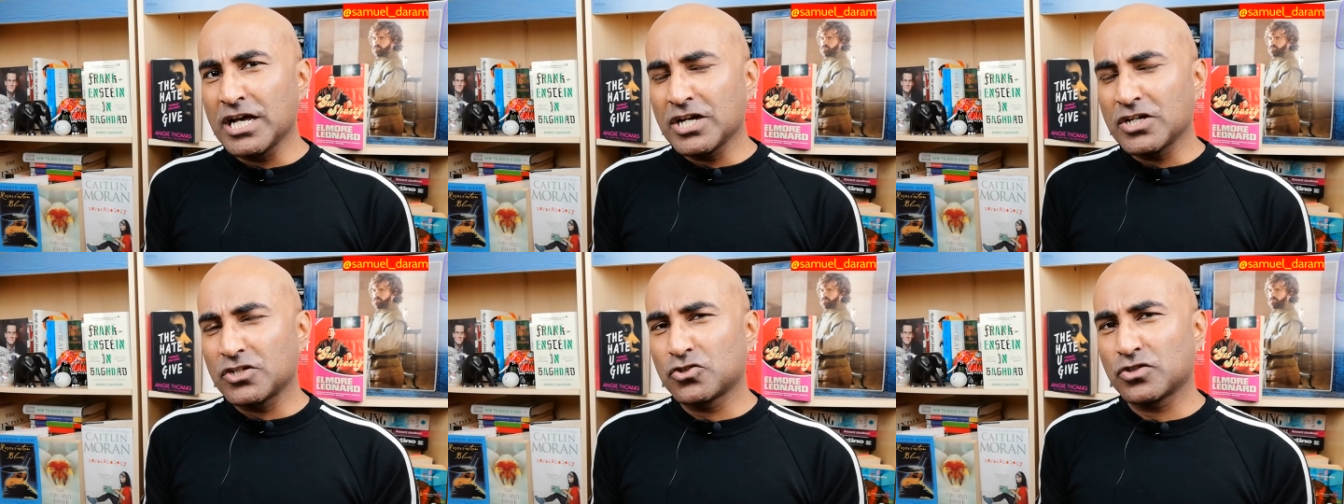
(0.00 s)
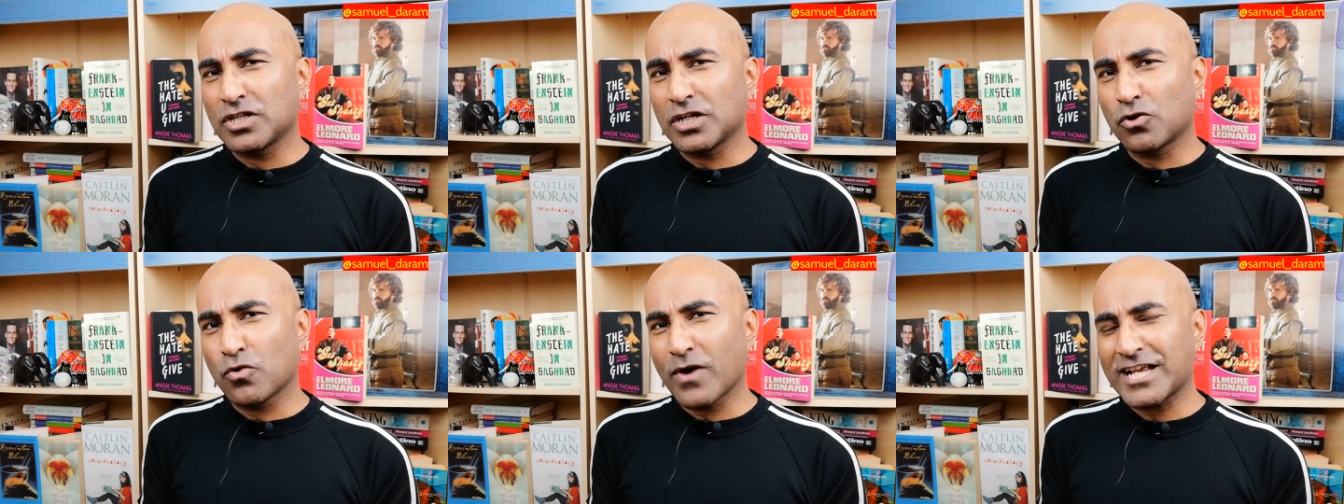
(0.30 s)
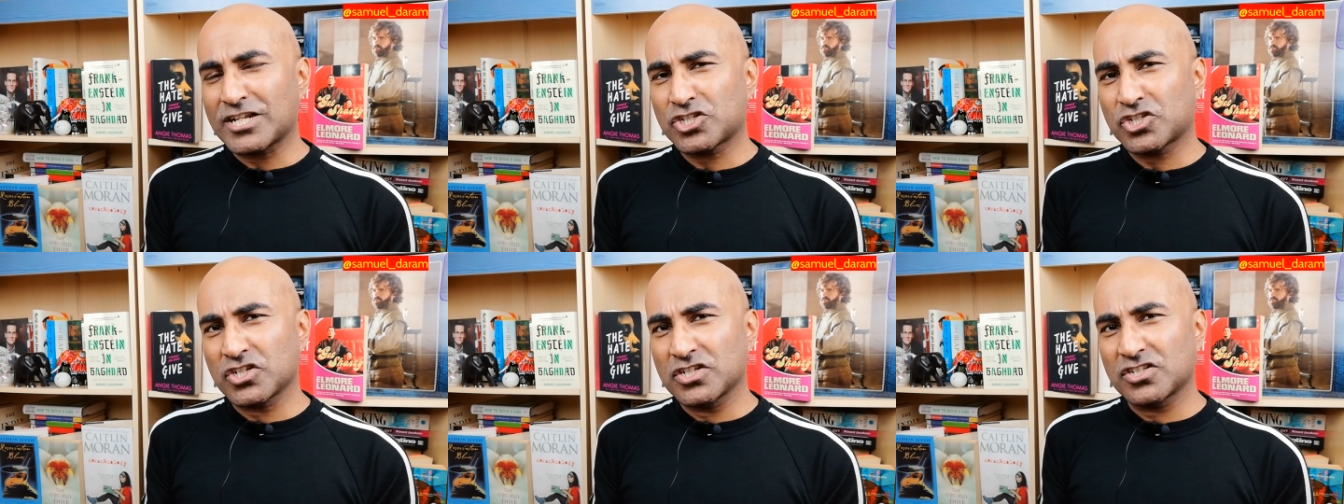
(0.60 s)
to the
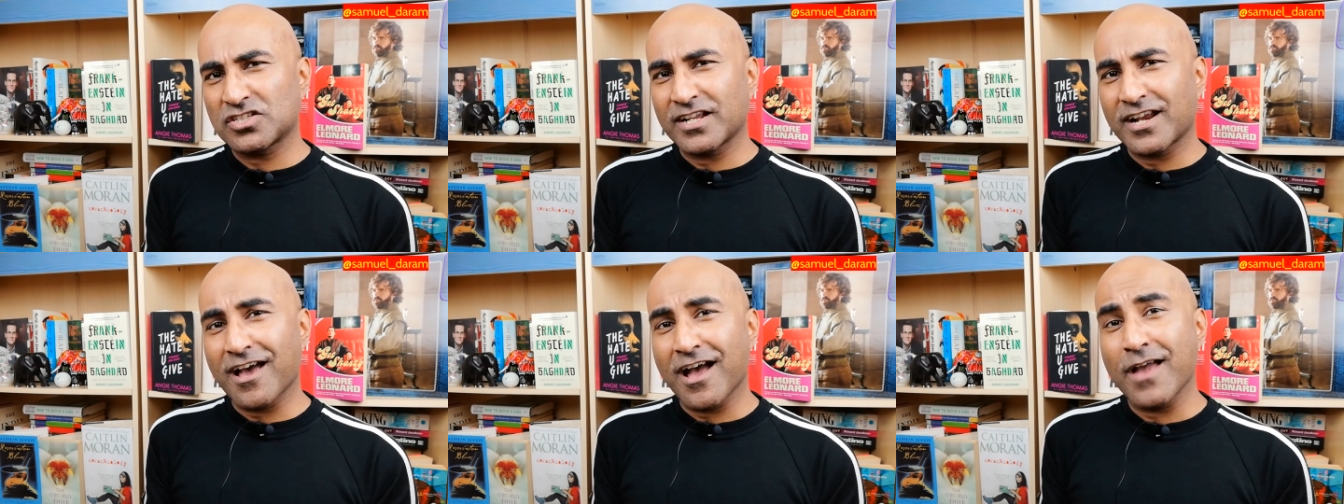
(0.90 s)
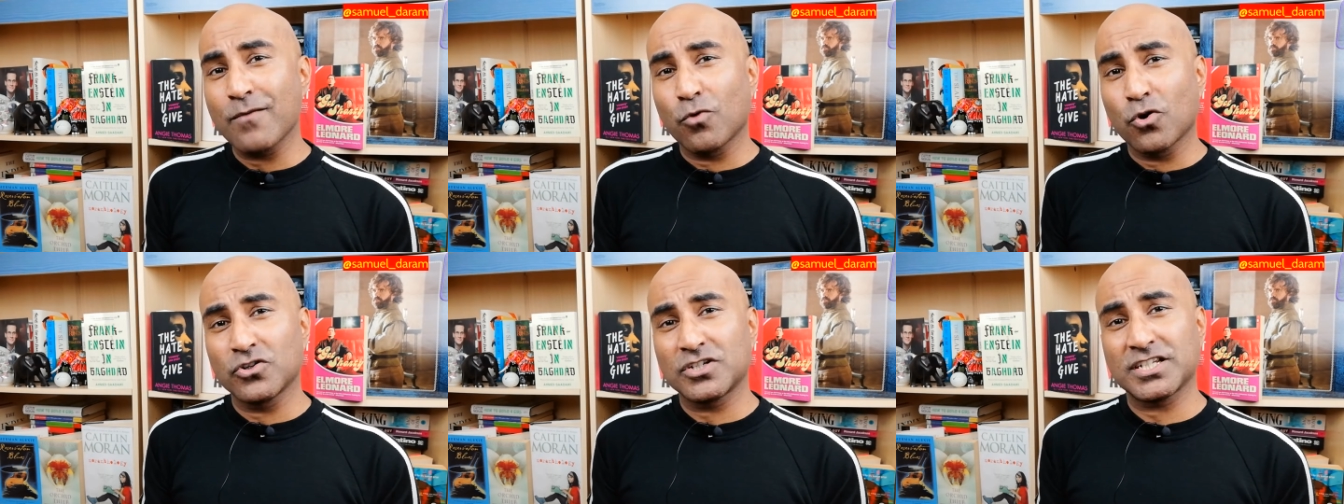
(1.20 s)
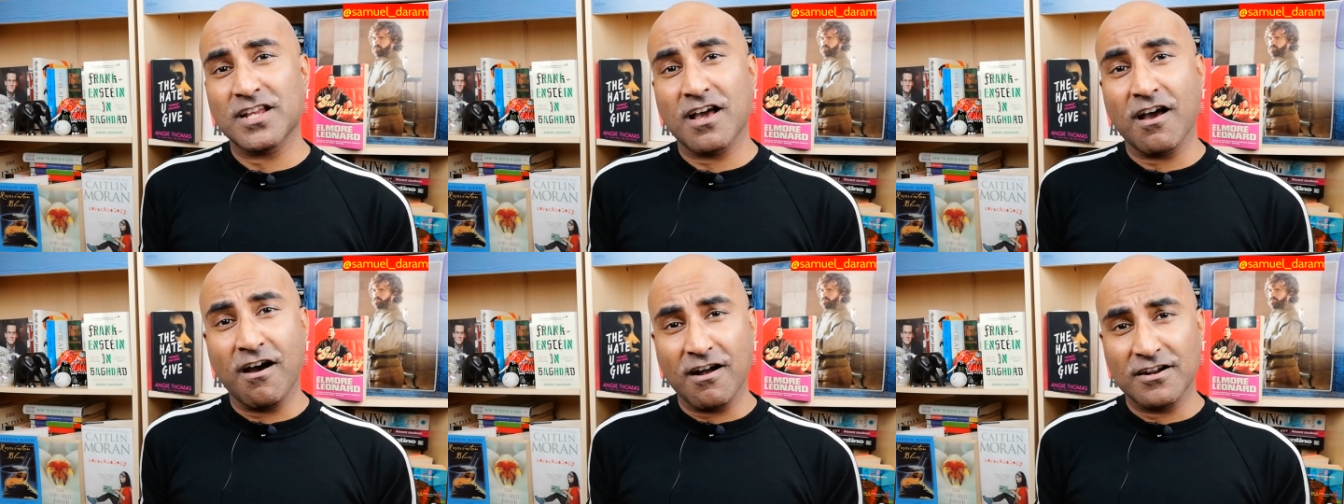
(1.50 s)
questions that I
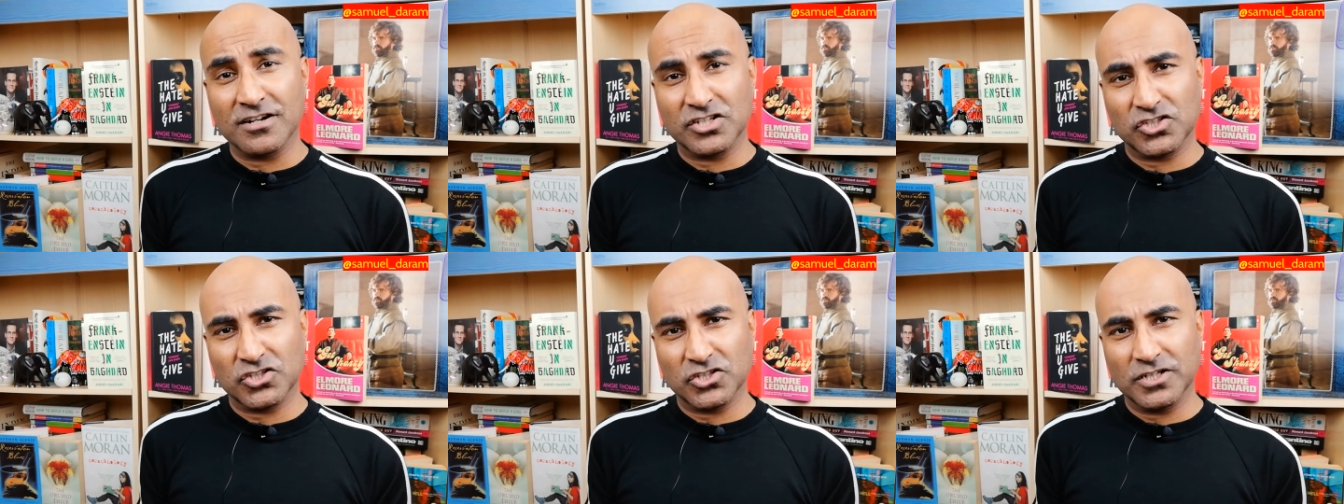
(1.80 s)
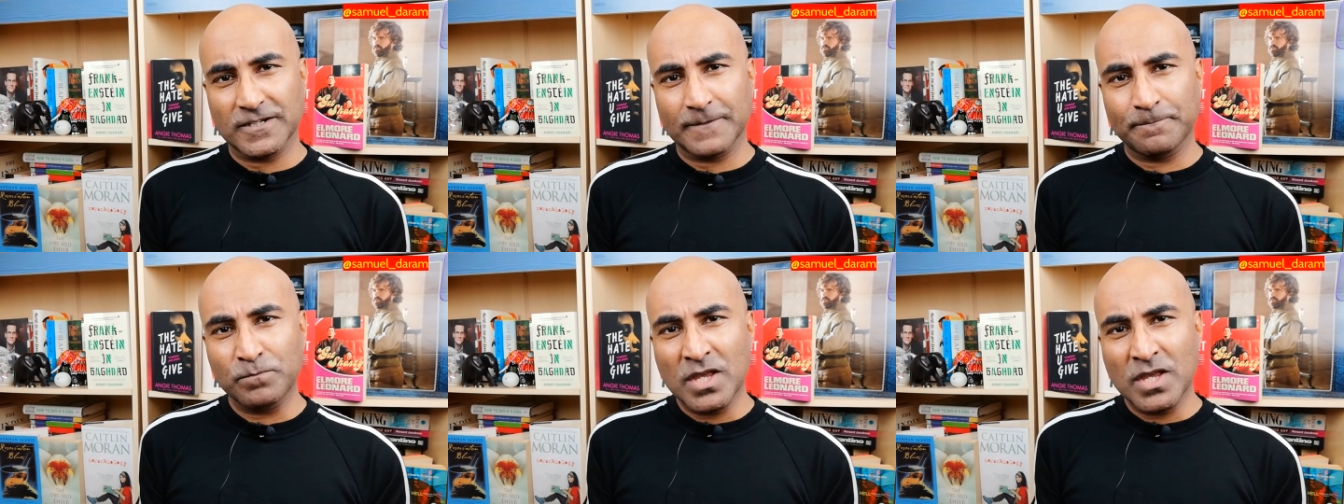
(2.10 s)
wanted answered.